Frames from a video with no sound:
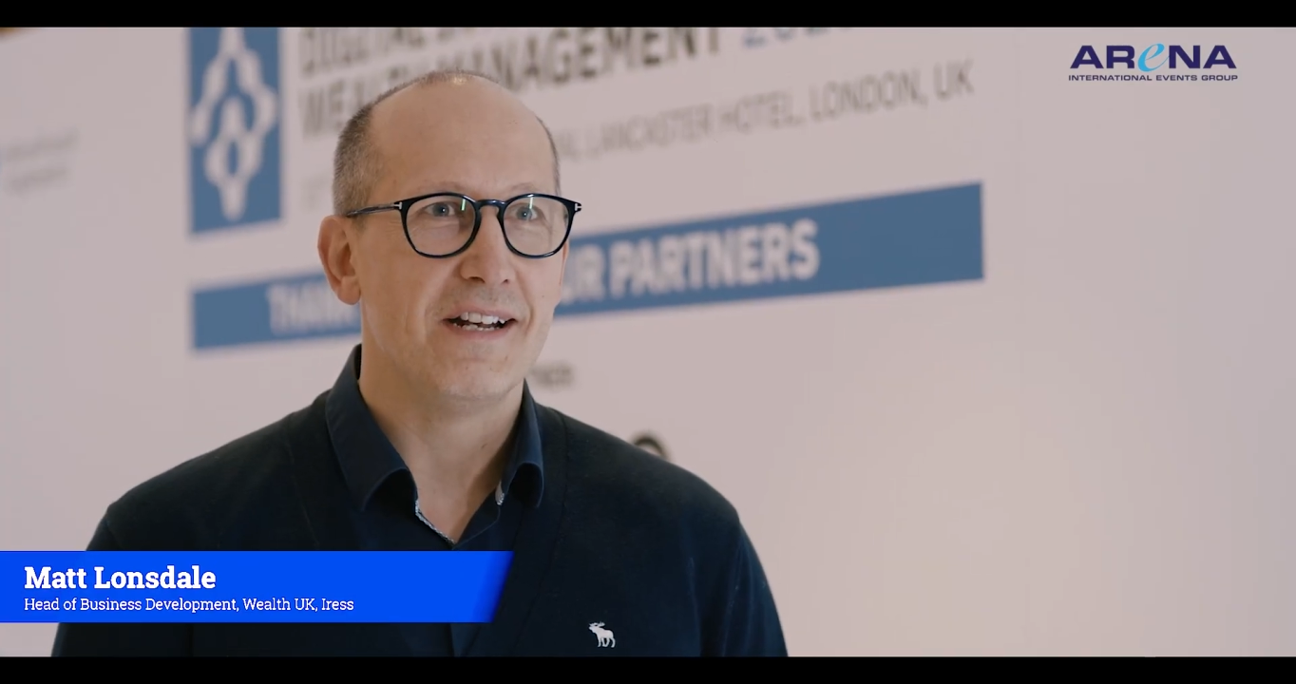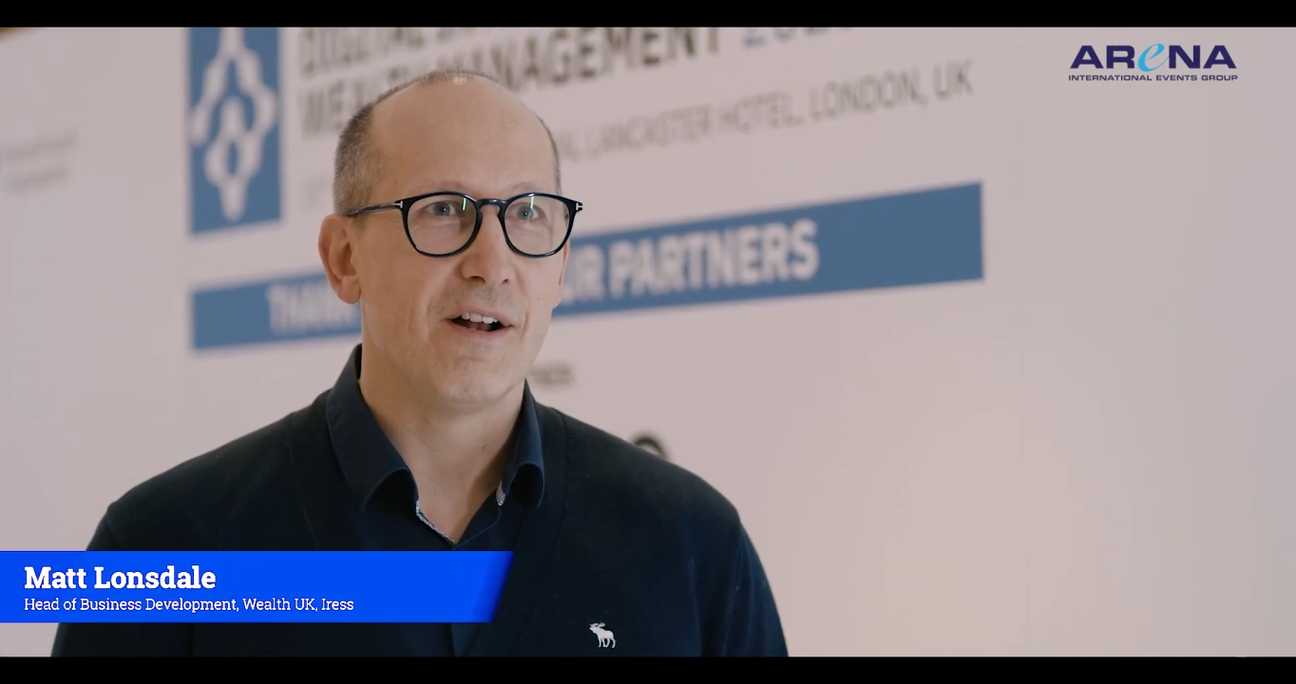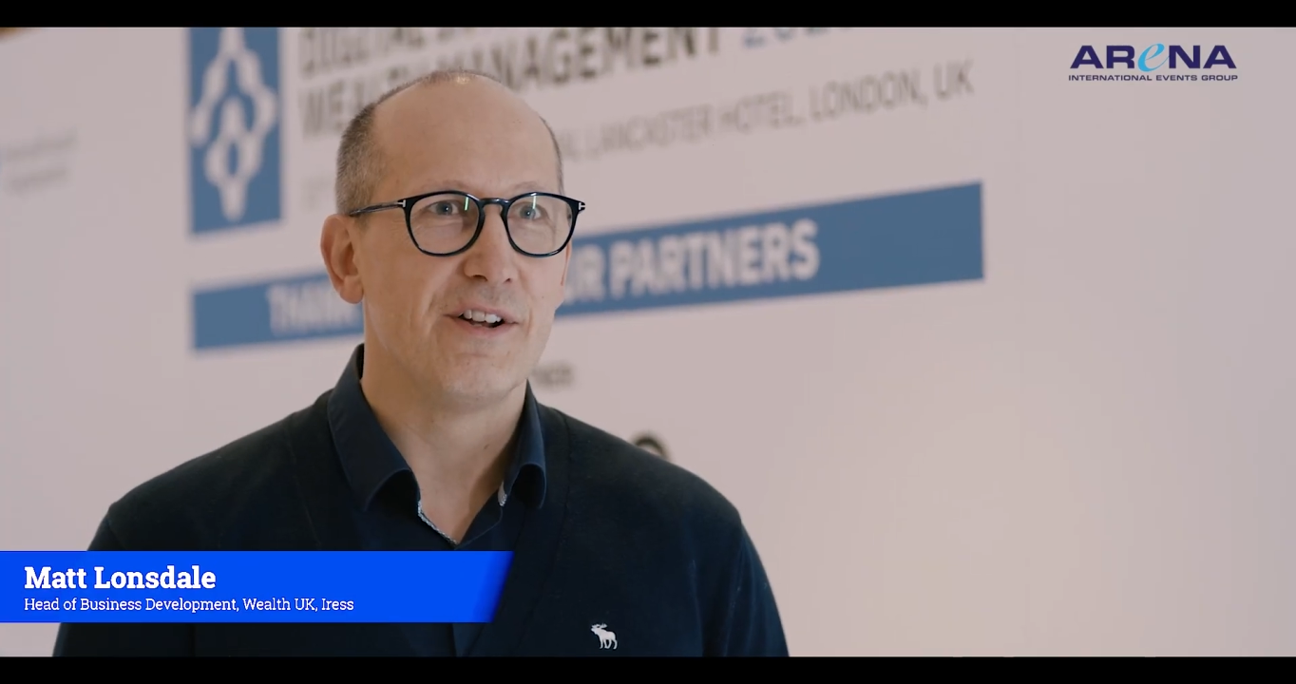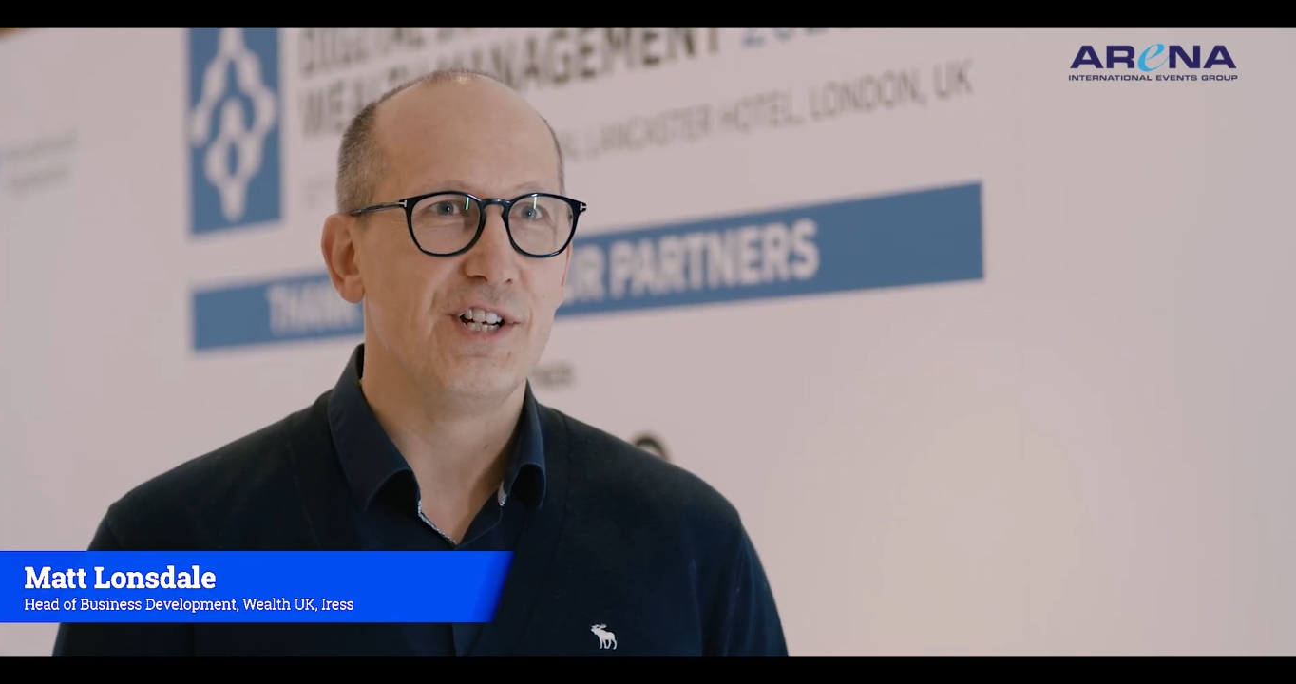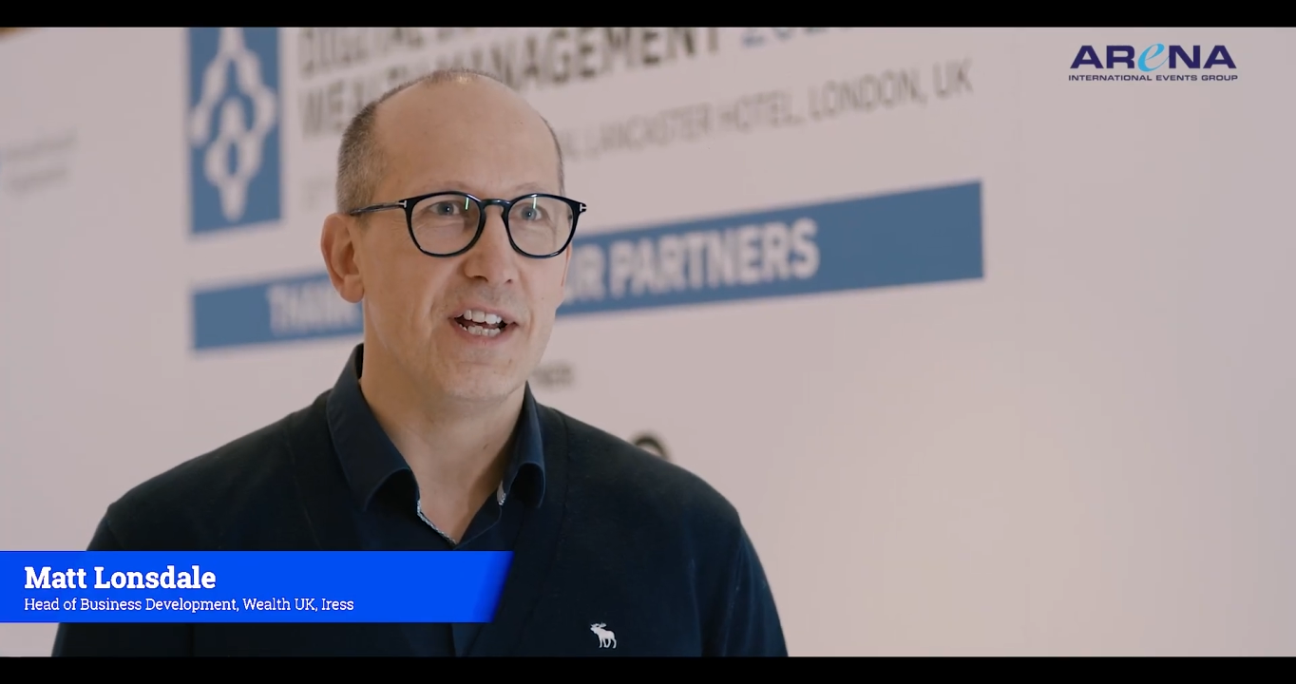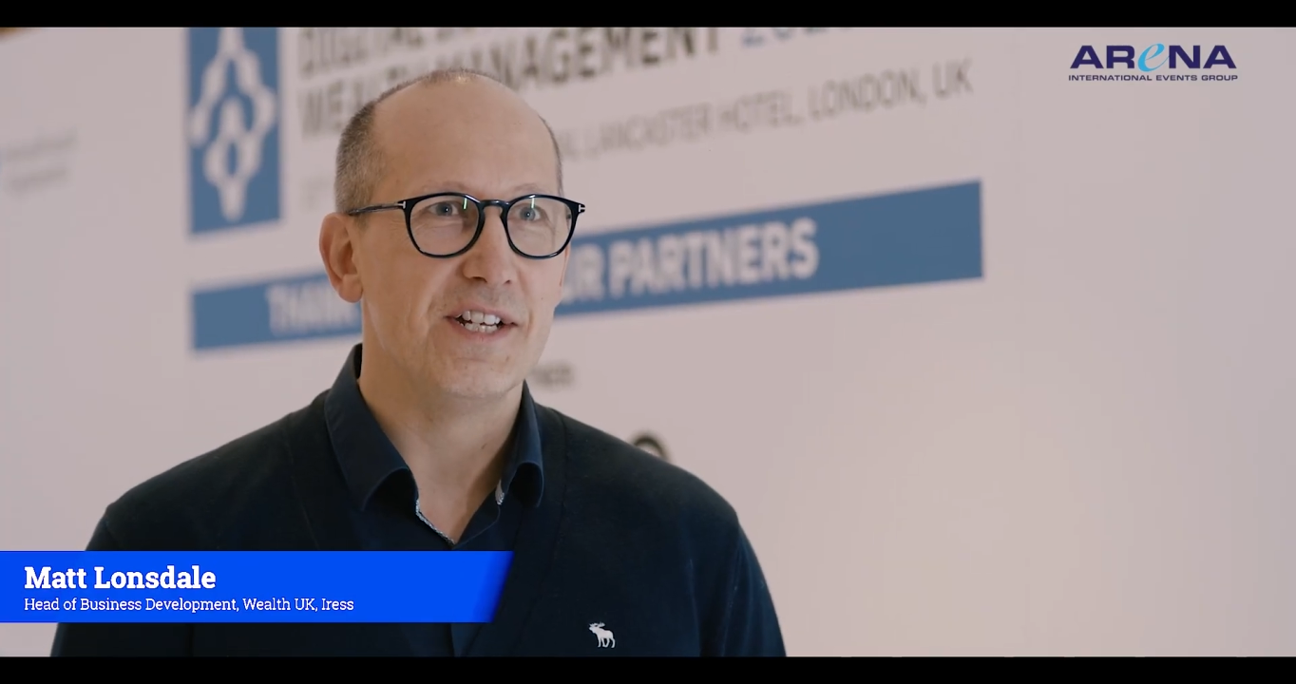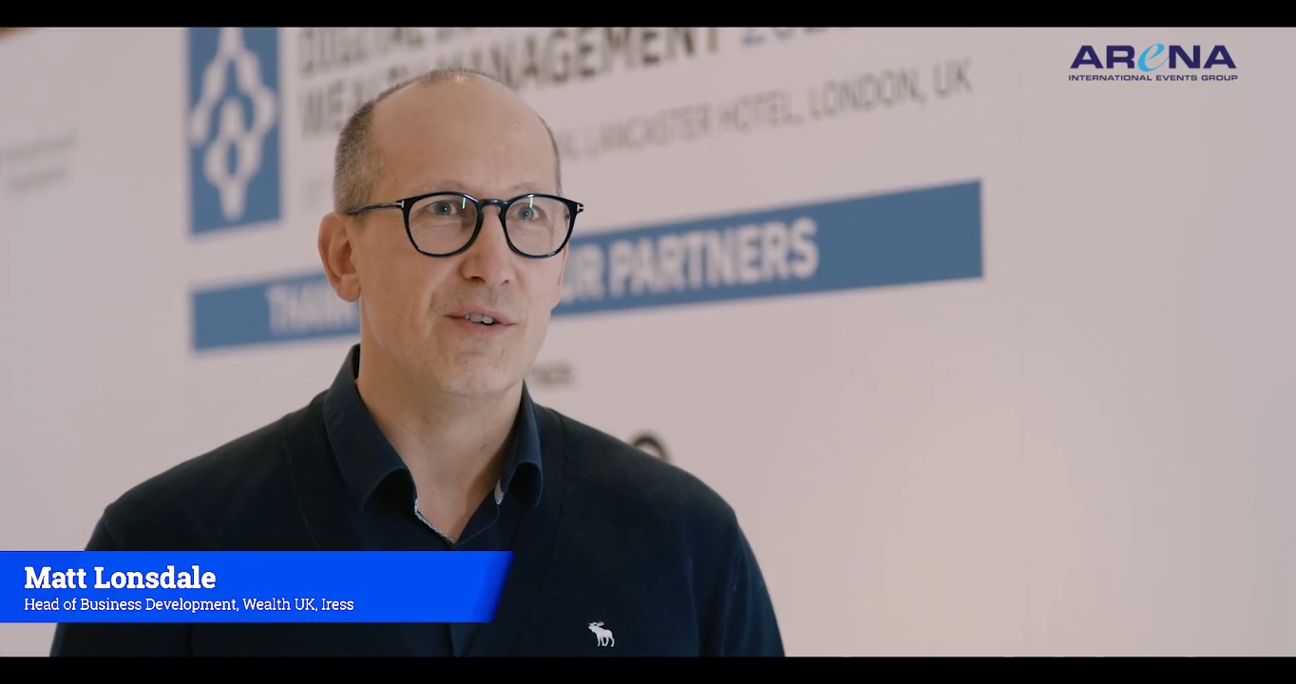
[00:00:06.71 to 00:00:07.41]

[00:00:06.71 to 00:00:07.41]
technology